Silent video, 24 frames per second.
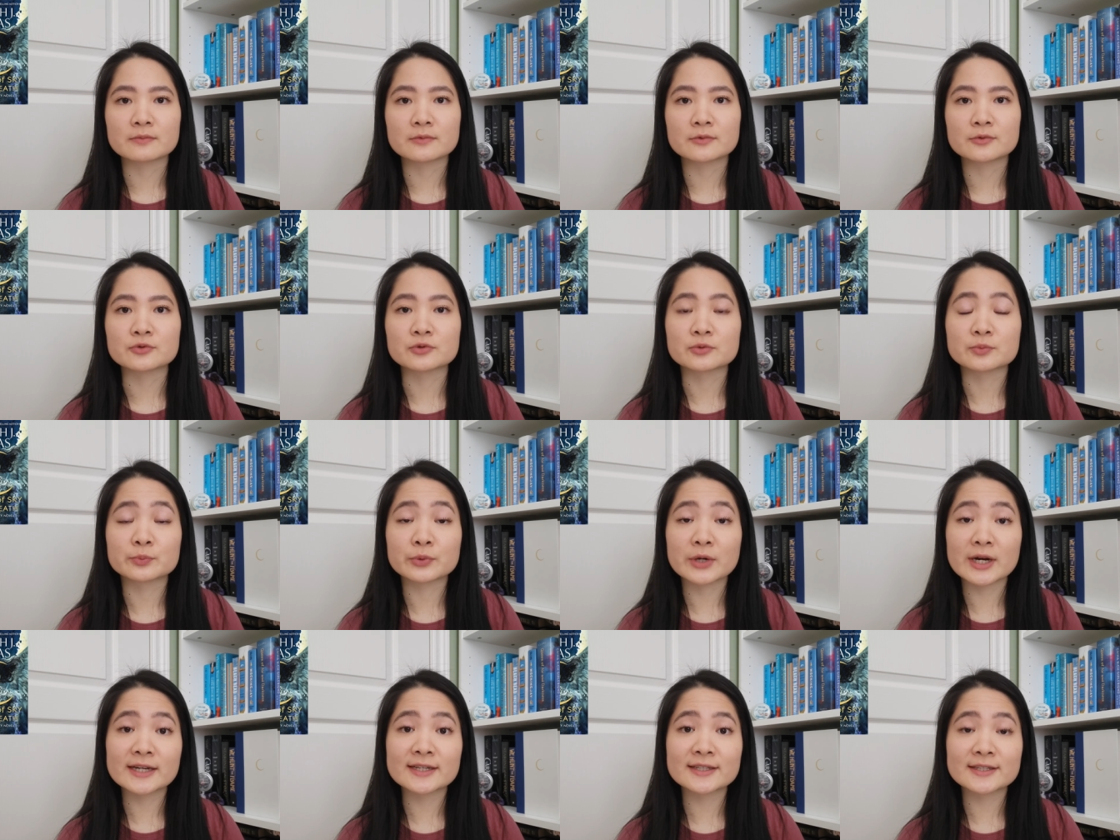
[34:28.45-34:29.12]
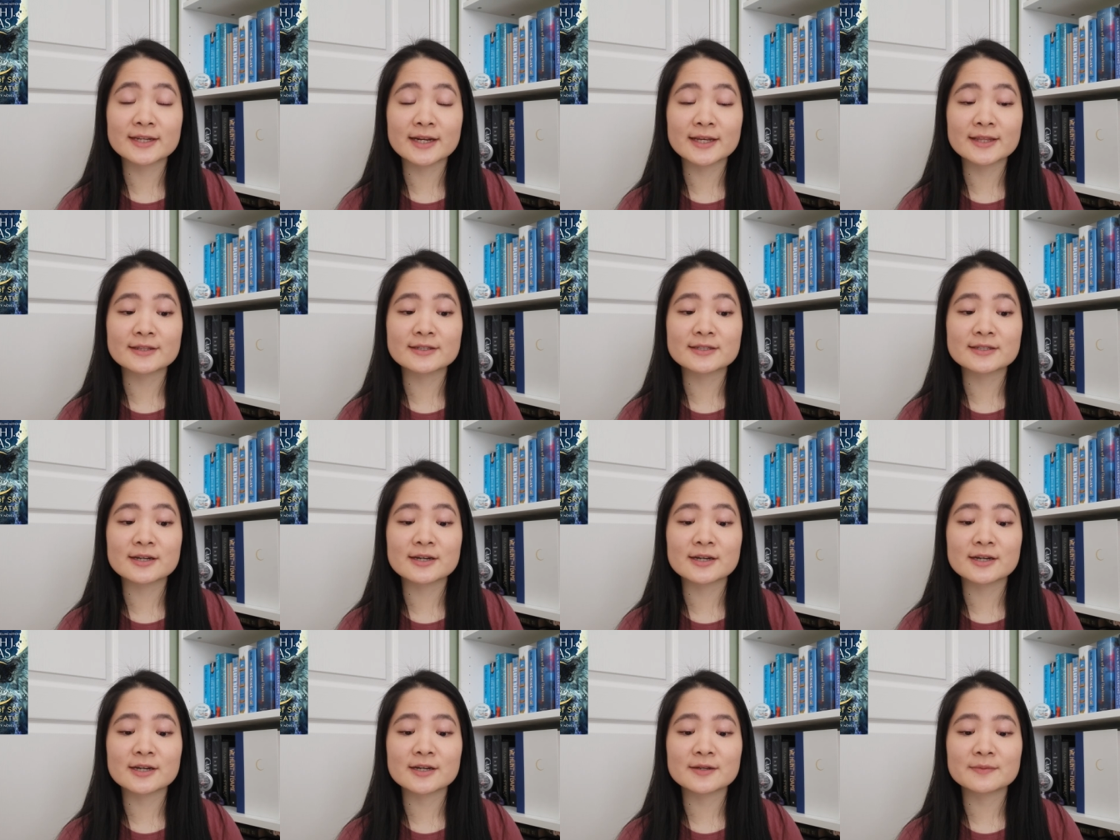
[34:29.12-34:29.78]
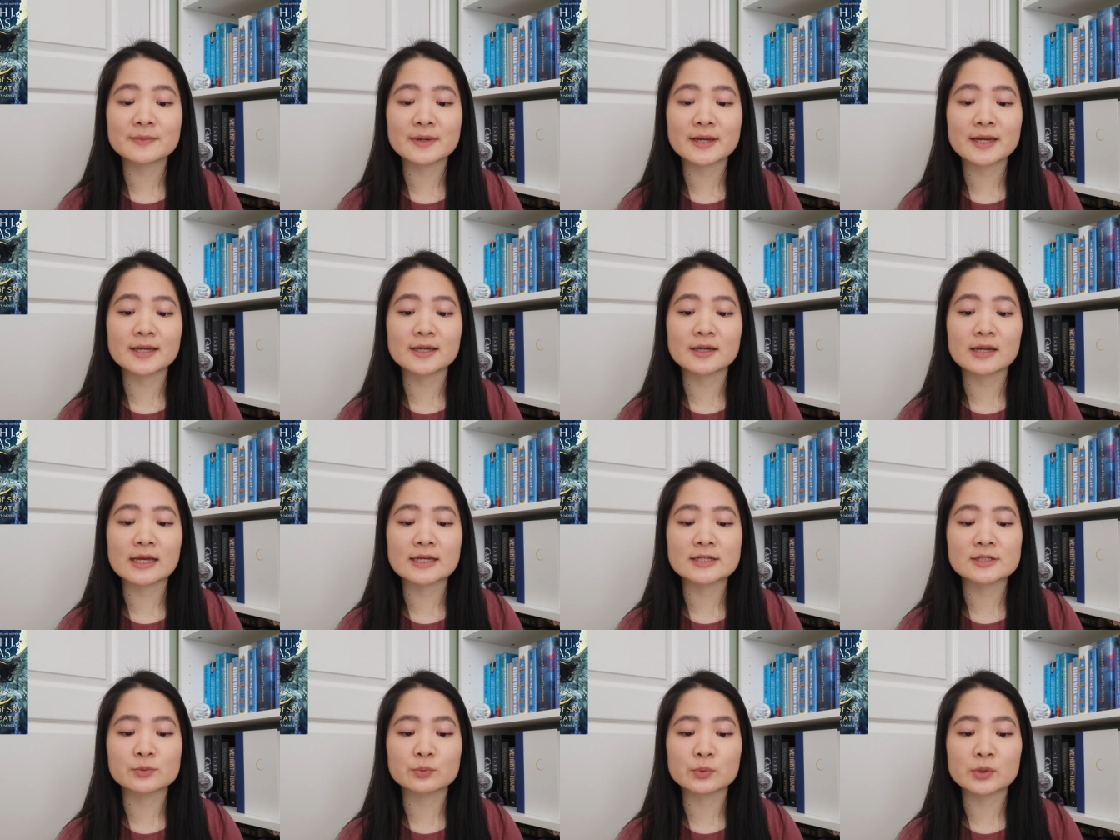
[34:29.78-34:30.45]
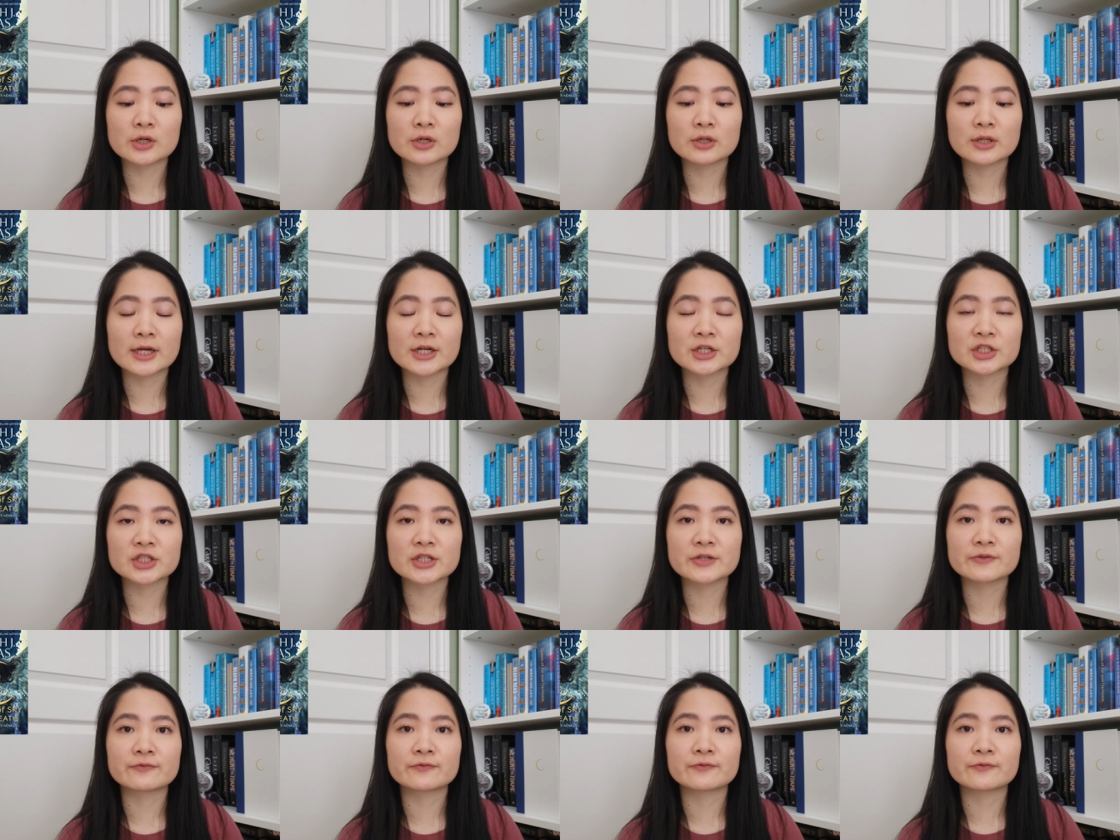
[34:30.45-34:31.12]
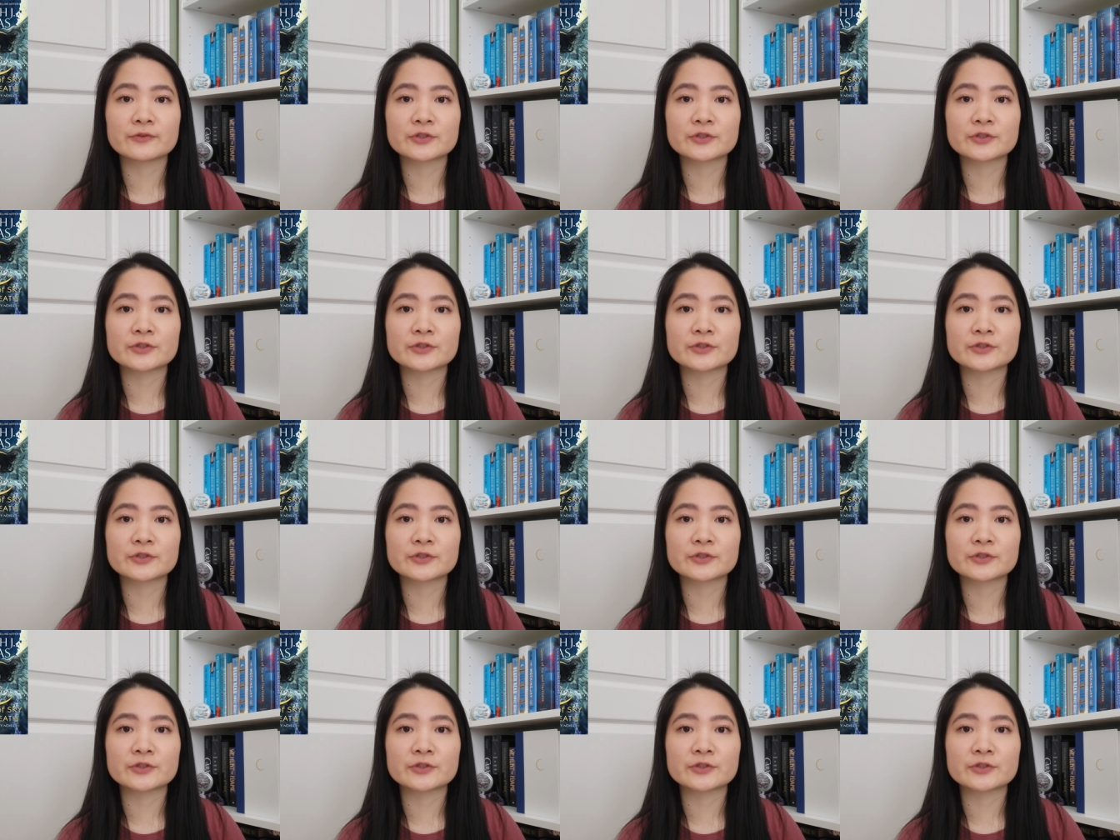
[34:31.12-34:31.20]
who's pregnant at the time and as well as she